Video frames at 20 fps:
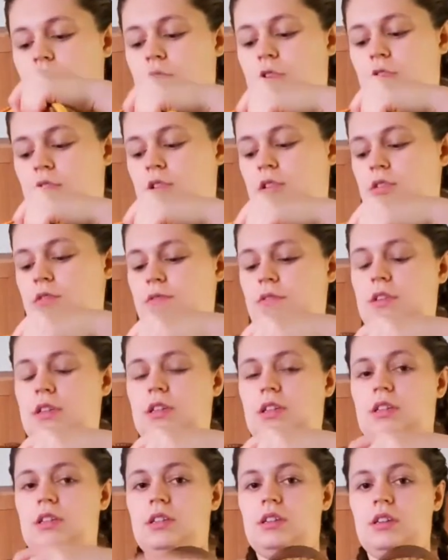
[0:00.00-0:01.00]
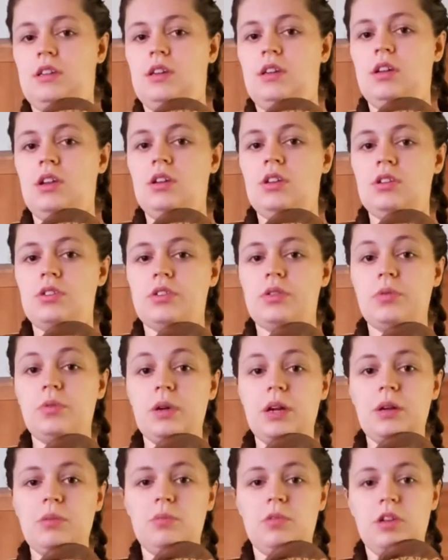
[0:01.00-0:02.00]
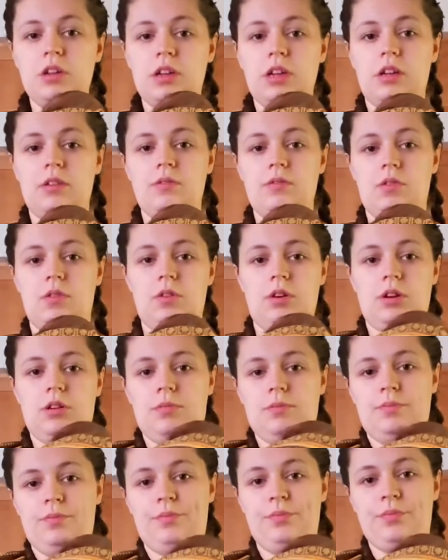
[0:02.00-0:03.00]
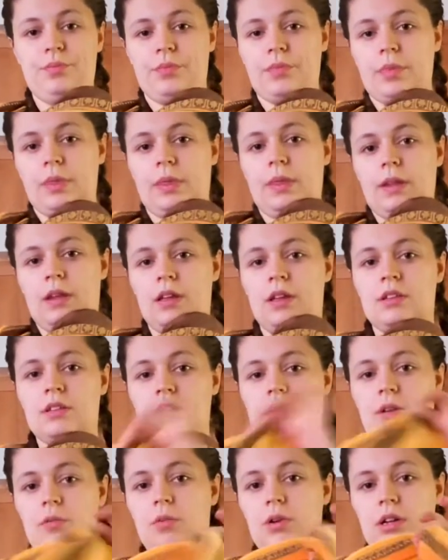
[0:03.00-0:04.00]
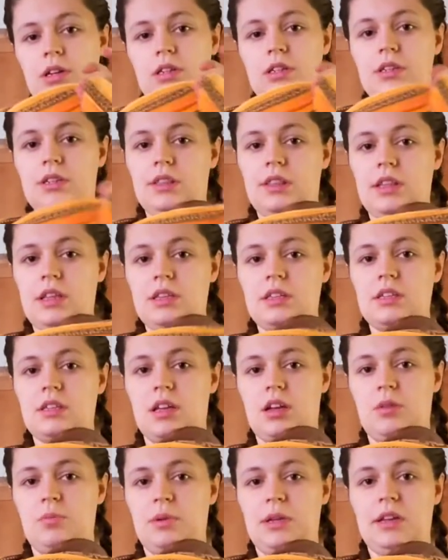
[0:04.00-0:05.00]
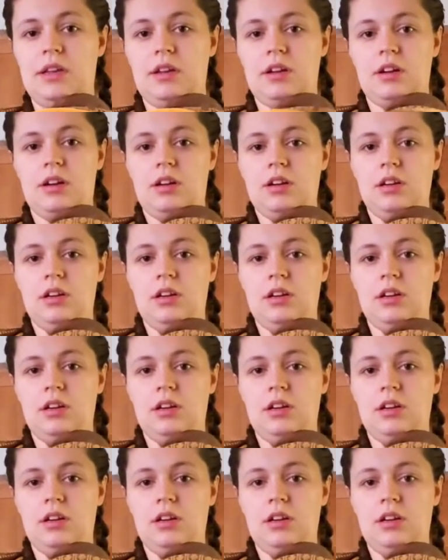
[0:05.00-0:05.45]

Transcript: Perfect. So what I'm looking for, I want this up here,